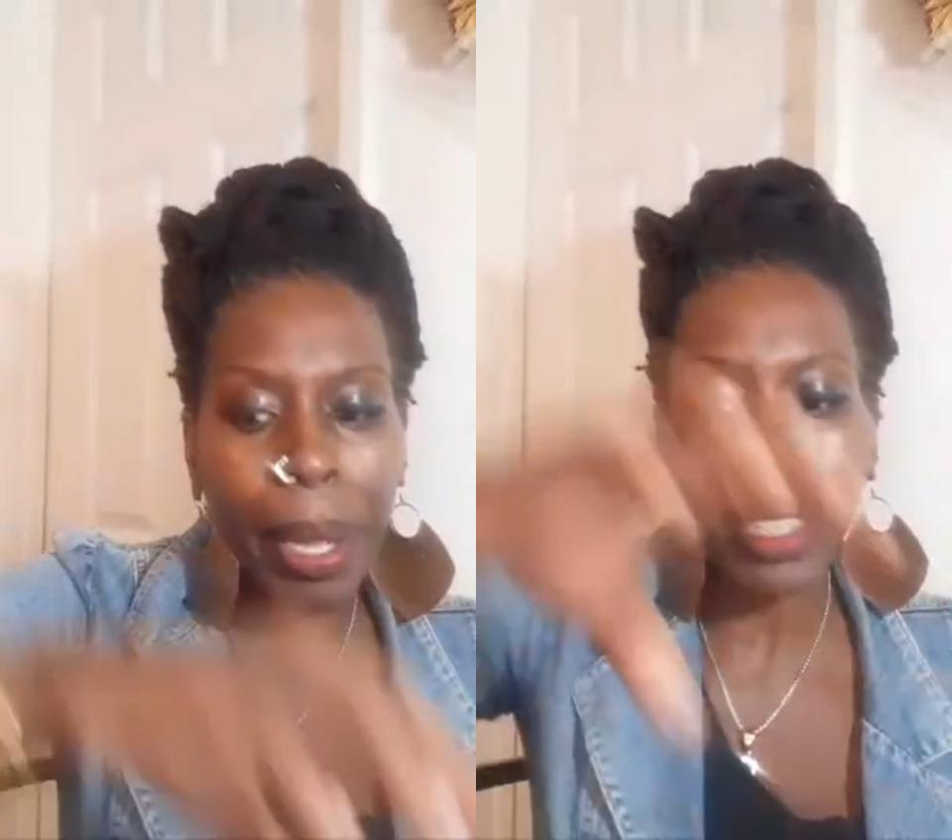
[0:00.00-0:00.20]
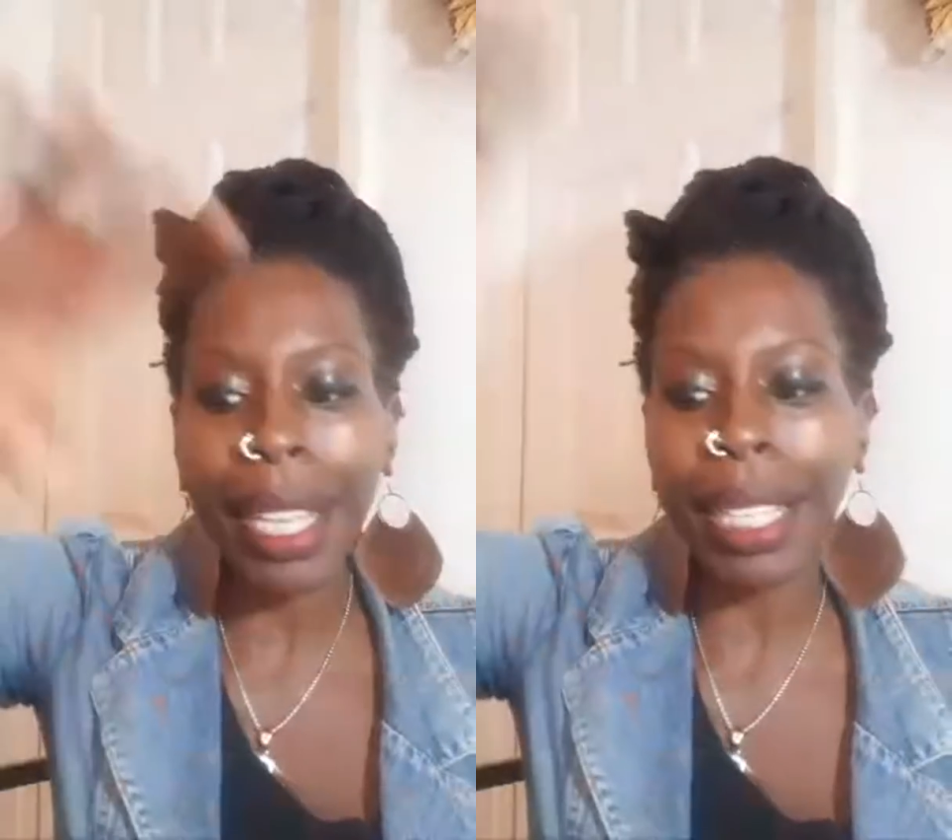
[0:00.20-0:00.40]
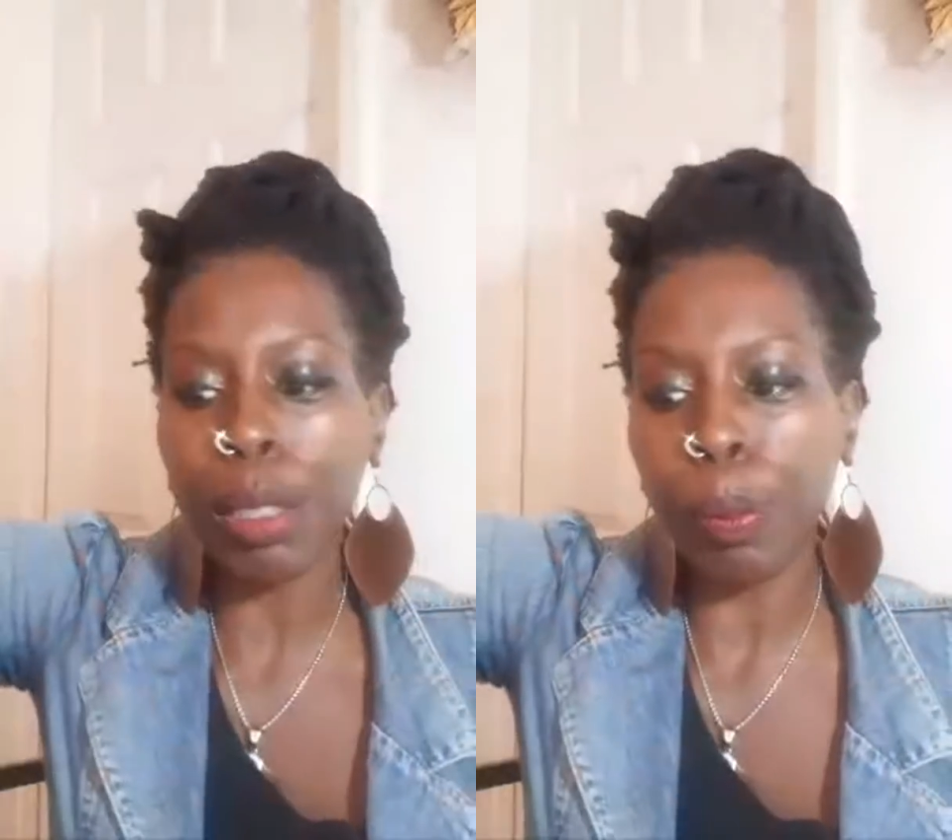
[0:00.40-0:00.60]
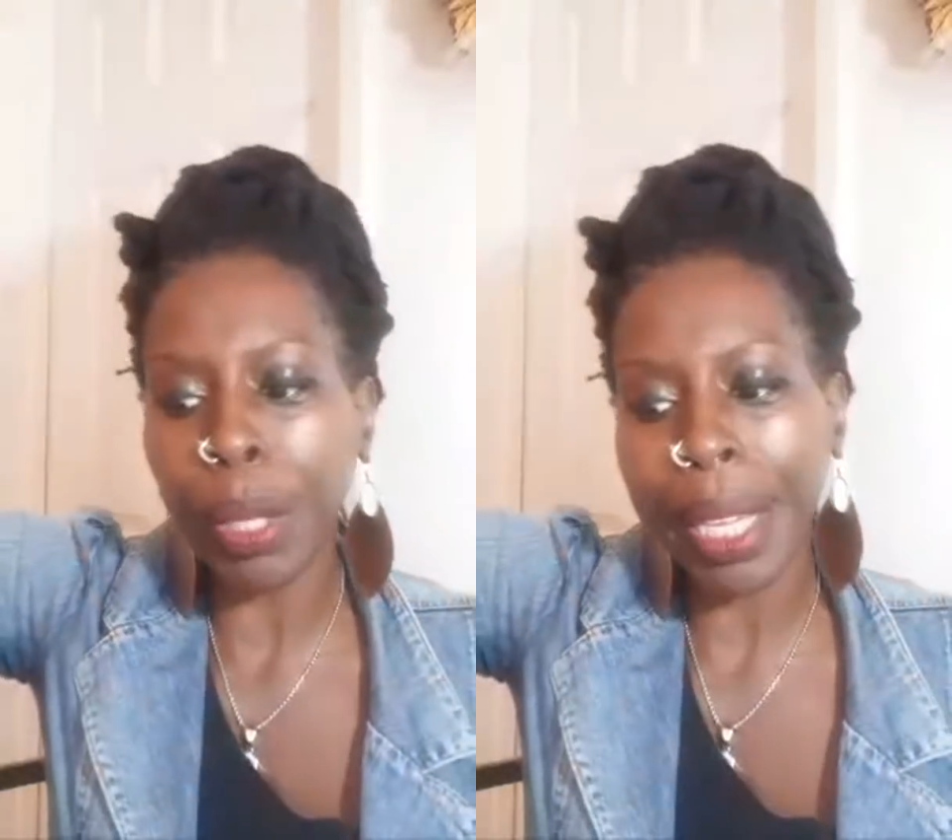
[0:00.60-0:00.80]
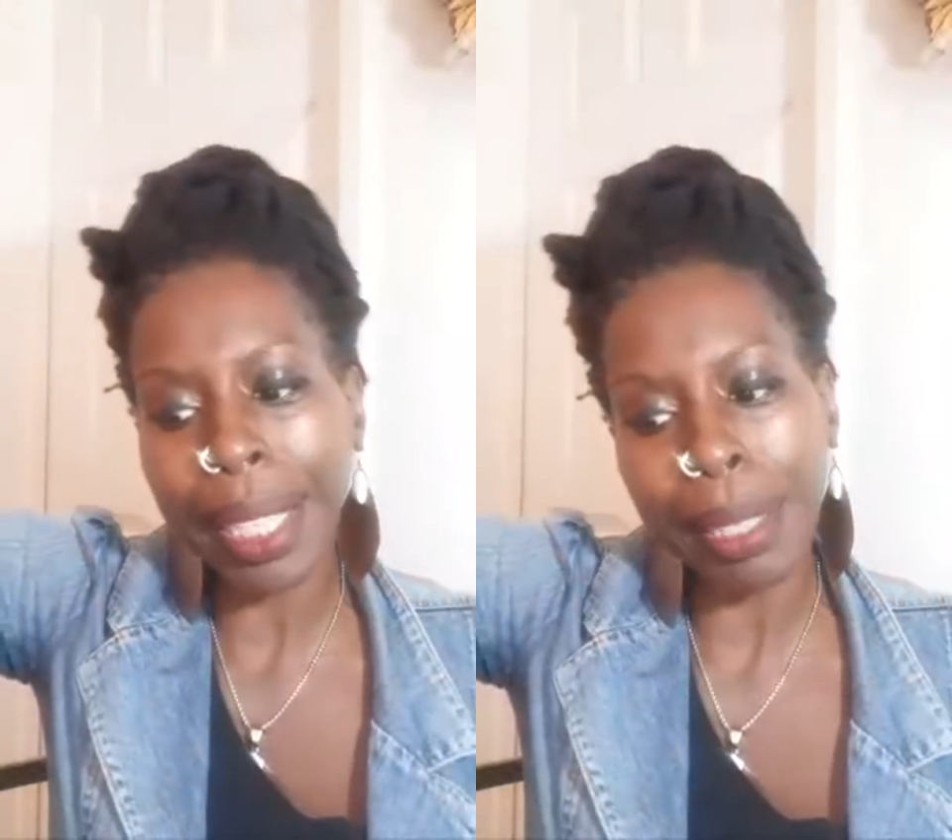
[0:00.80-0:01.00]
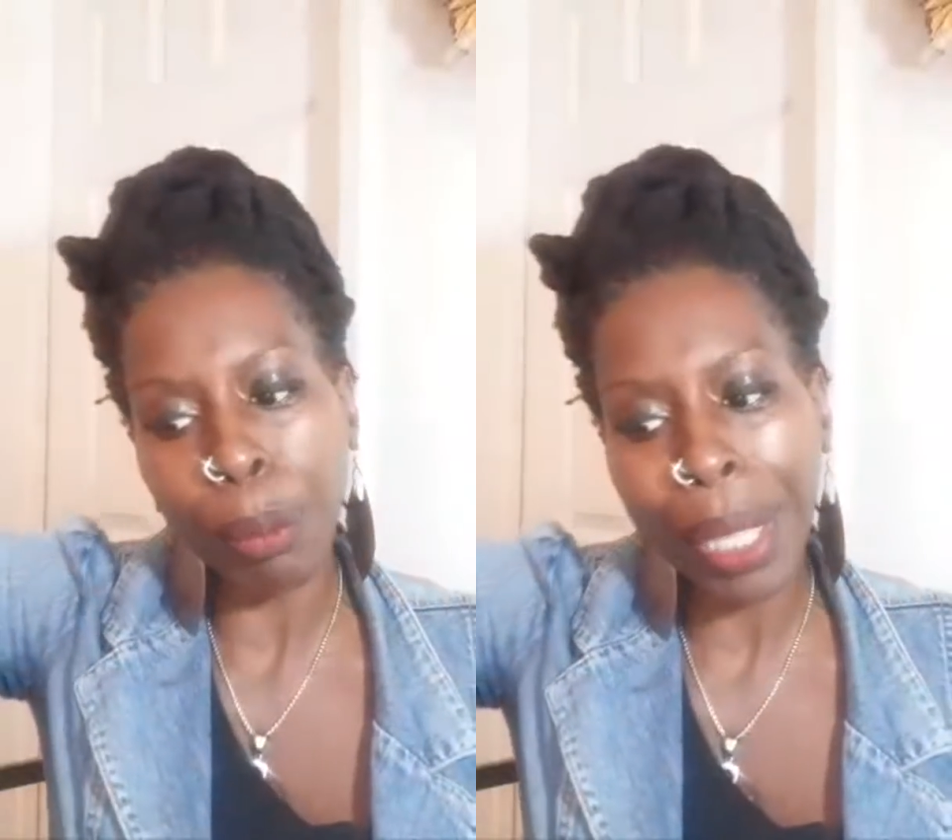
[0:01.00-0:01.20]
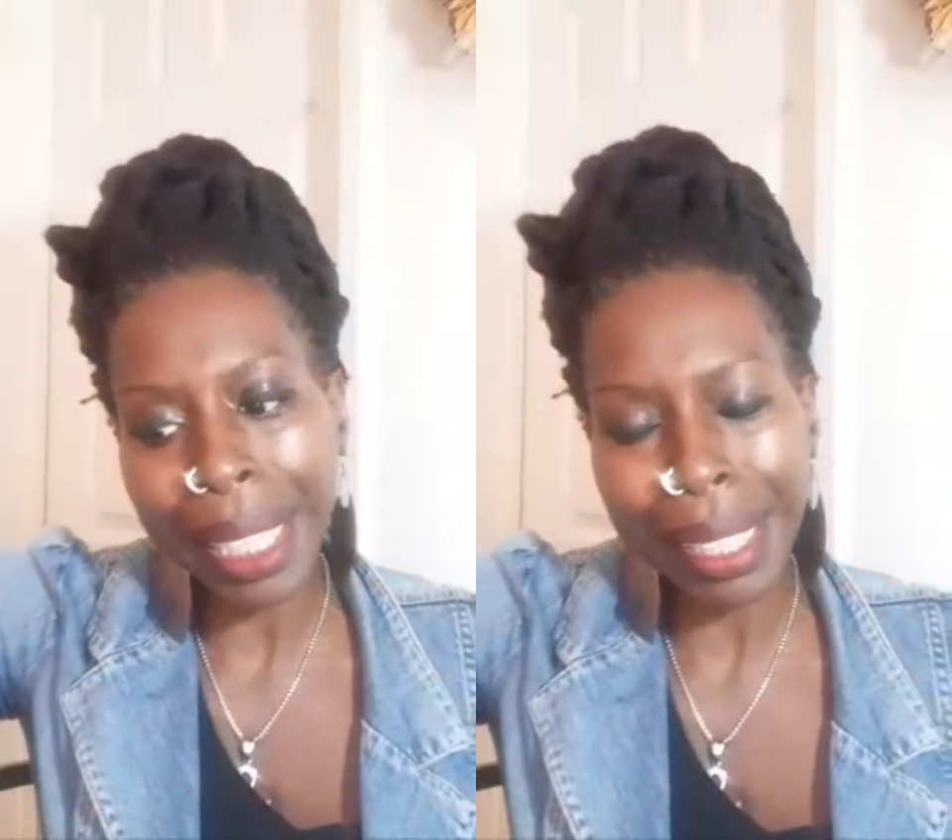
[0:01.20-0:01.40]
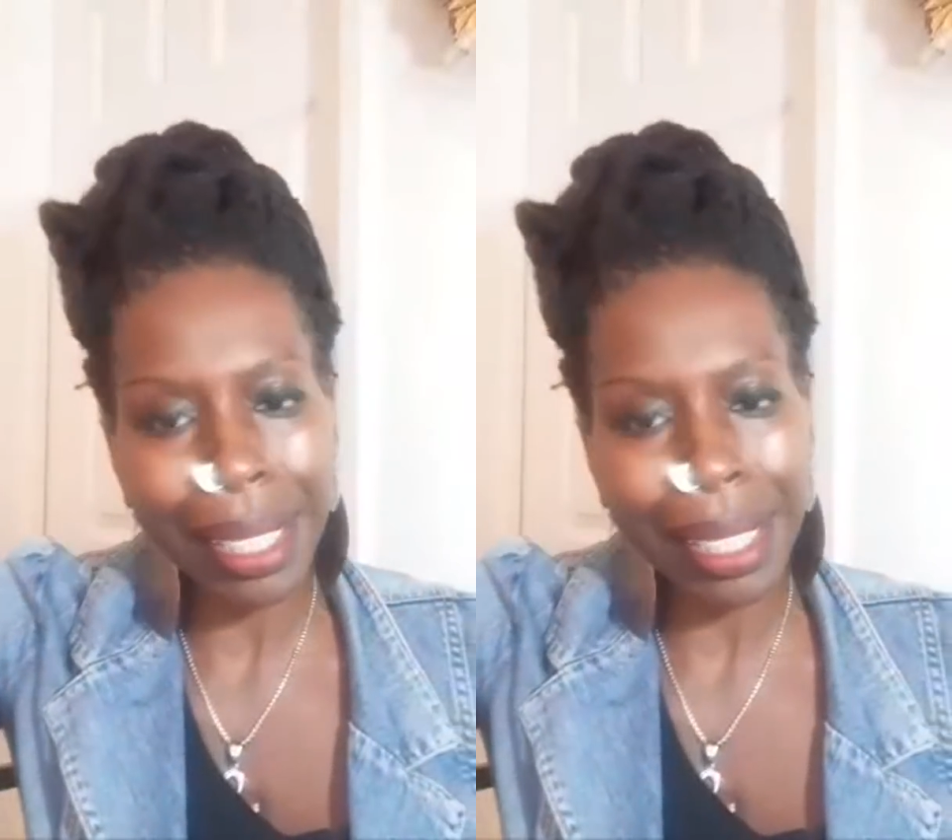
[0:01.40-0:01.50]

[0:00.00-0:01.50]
and then it's blatant